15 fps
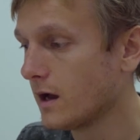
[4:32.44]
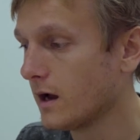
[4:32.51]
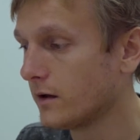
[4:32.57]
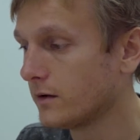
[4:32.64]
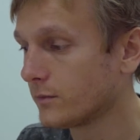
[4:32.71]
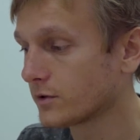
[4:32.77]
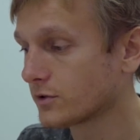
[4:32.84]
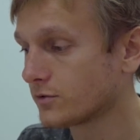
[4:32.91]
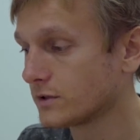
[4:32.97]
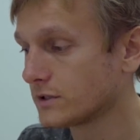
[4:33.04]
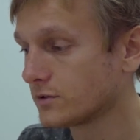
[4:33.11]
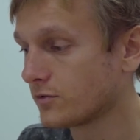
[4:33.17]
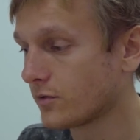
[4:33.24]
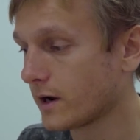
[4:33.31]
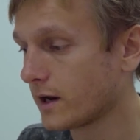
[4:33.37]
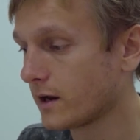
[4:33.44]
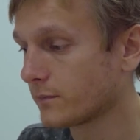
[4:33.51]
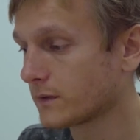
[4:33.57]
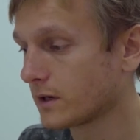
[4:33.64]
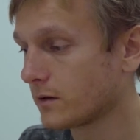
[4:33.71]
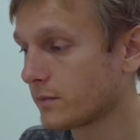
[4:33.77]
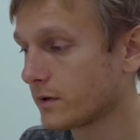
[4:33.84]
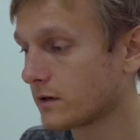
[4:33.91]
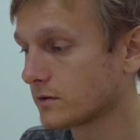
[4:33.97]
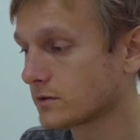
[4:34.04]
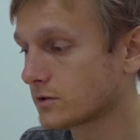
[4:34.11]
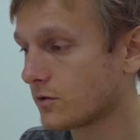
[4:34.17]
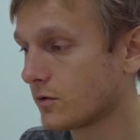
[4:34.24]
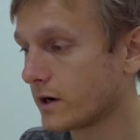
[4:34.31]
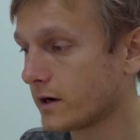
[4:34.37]
Number 2 is gray, I'm typing a
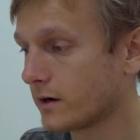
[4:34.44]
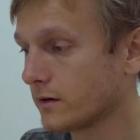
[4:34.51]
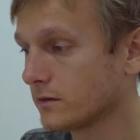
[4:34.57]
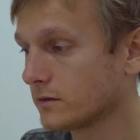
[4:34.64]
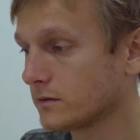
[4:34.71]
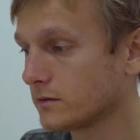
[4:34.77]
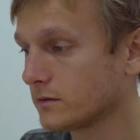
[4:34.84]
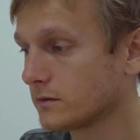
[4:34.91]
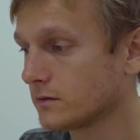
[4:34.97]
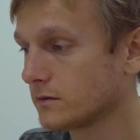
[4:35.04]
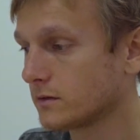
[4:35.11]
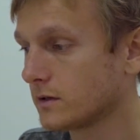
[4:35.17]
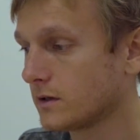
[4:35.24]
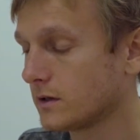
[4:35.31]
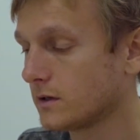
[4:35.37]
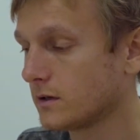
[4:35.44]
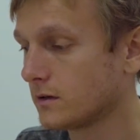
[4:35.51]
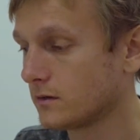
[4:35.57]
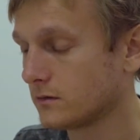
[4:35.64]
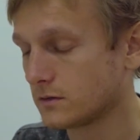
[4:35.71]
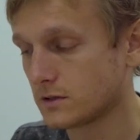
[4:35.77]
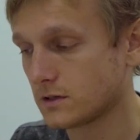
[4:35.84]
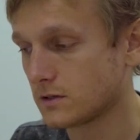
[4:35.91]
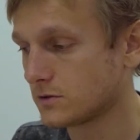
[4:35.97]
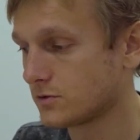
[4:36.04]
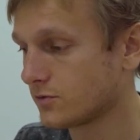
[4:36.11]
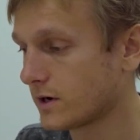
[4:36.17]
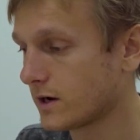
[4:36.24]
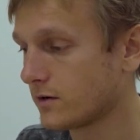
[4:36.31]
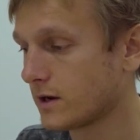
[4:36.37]
square. It's
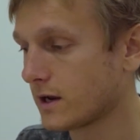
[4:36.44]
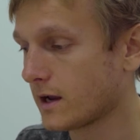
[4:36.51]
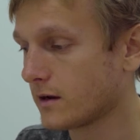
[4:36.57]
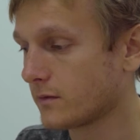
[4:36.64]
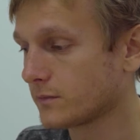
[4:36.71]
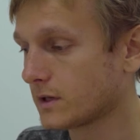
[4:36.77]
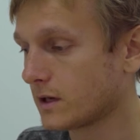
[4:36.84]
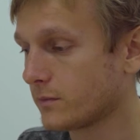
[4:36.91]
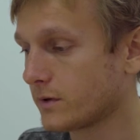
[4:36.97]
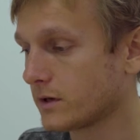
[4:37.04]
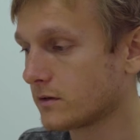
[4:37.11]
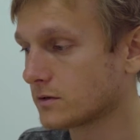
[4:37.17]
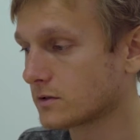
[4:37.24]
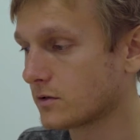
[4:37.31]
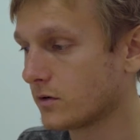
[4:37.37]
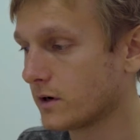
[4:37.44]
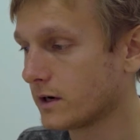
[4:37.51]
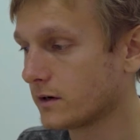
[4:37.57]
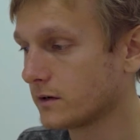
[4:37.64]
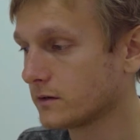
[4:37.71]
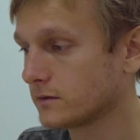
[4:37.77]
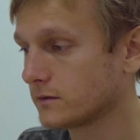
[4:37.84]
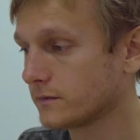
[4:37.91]
gray again, I'm typing a square.